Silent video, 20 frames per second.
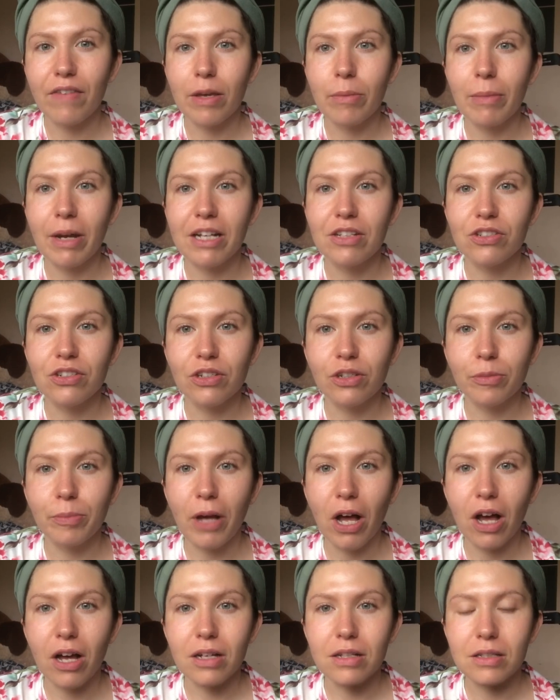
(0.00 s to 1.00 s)
a magical
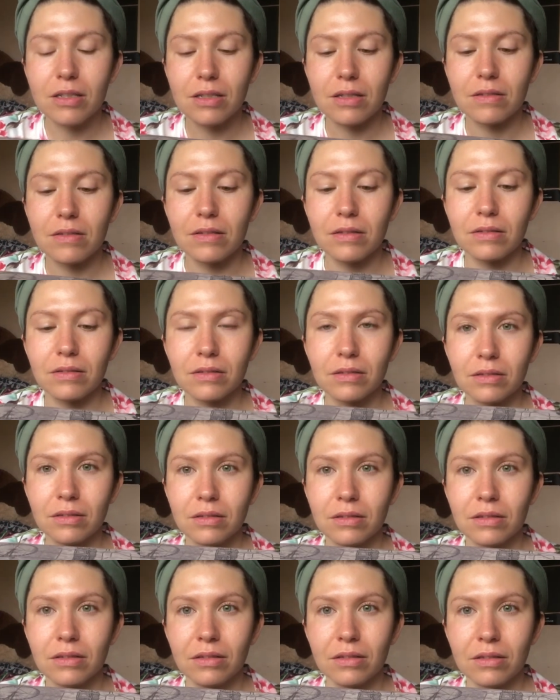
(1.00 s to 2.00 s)
box.
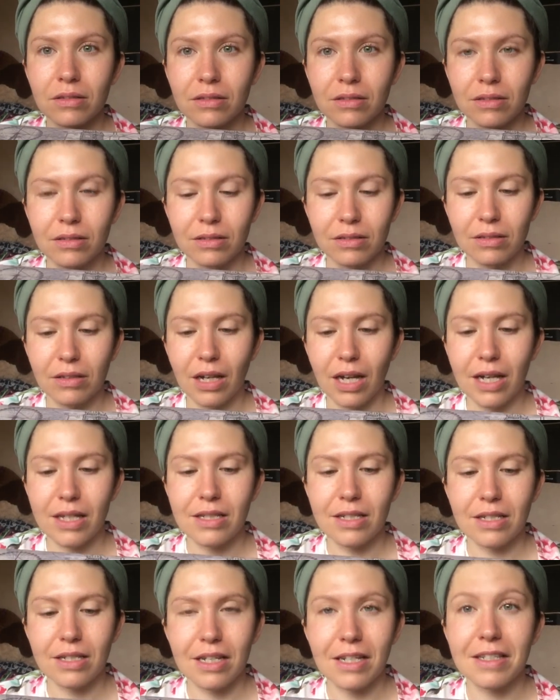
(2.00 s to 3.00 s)

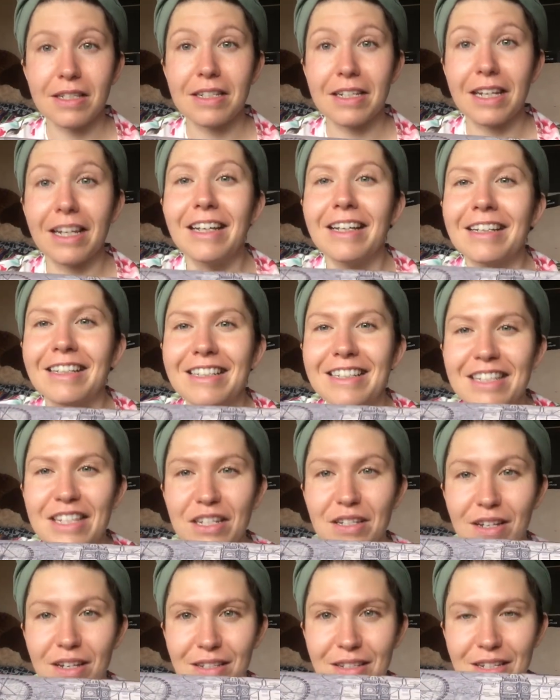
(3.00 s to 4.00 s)
It's a dusty
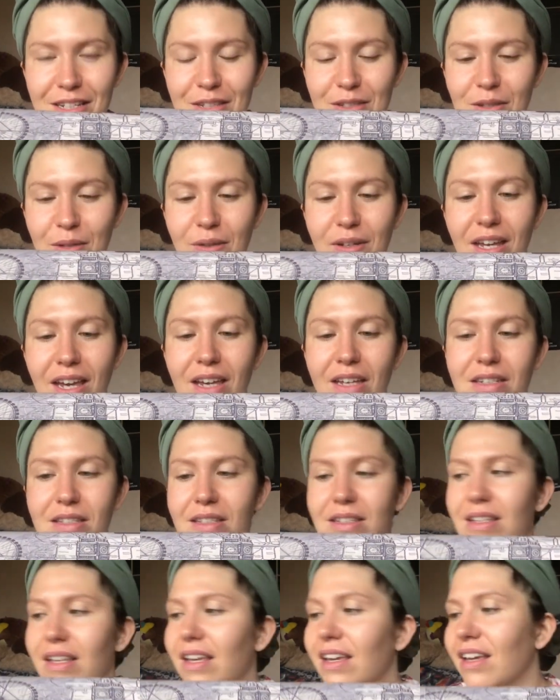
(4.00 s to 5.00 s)

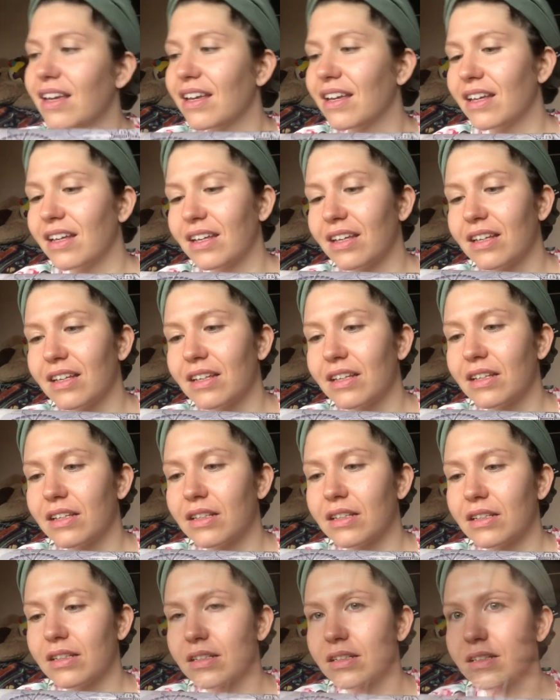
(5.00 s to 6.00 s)
suitcase.
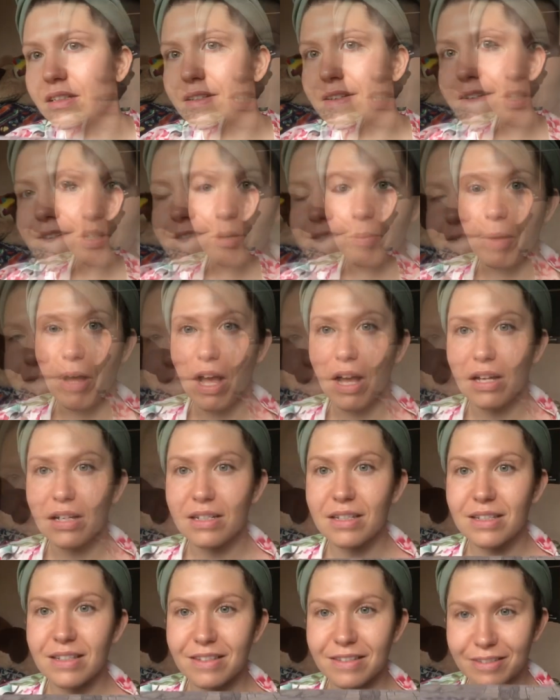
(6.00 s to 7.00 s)
Magical
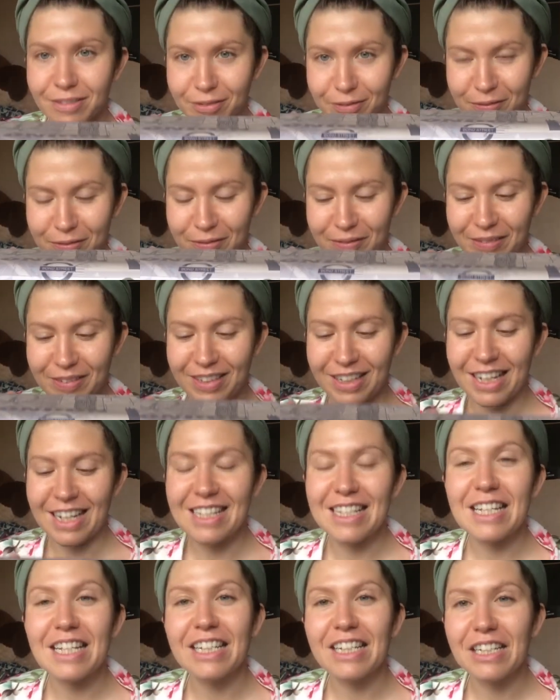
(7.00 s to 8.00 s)
box.
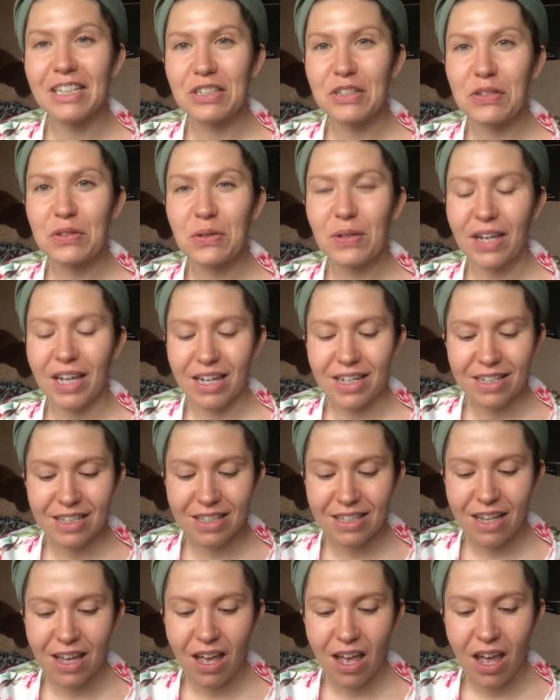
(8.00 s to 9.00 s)
It's a little
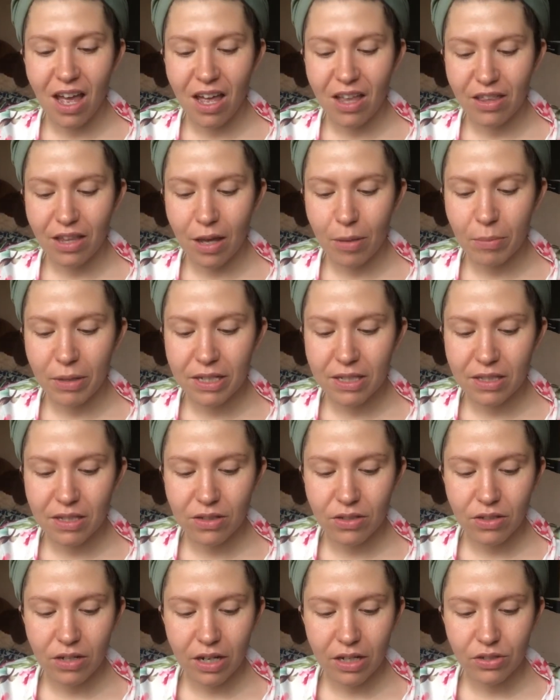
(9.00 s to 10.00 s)
suitcase that my
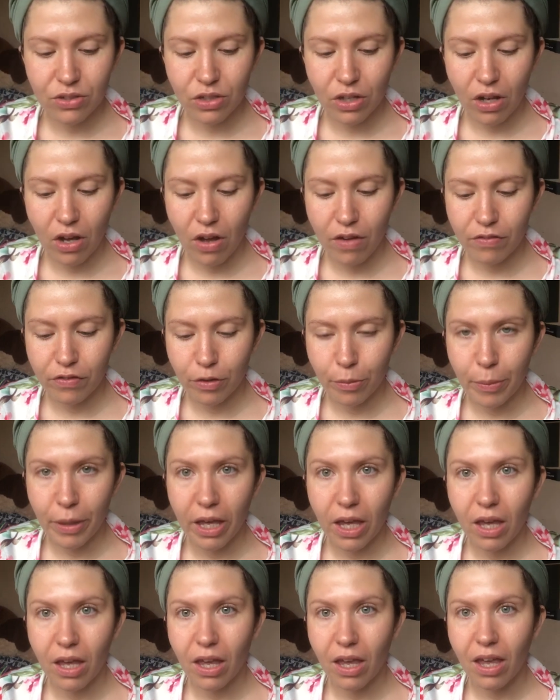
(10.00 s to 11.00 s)
sister actually got for
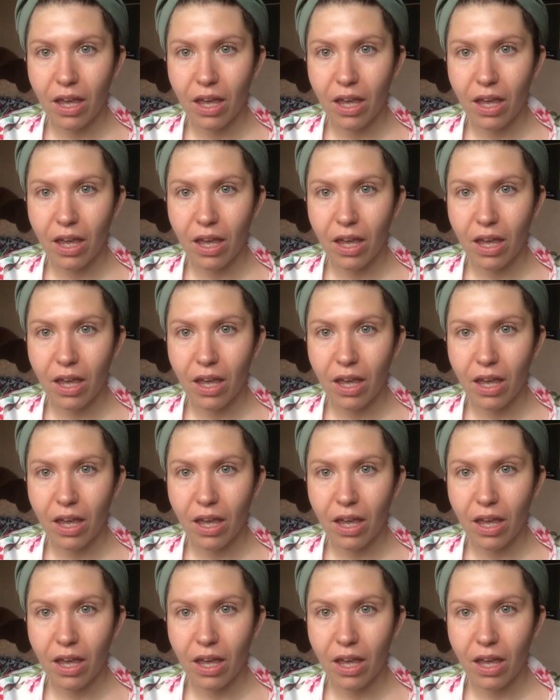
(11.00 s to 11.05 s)
me.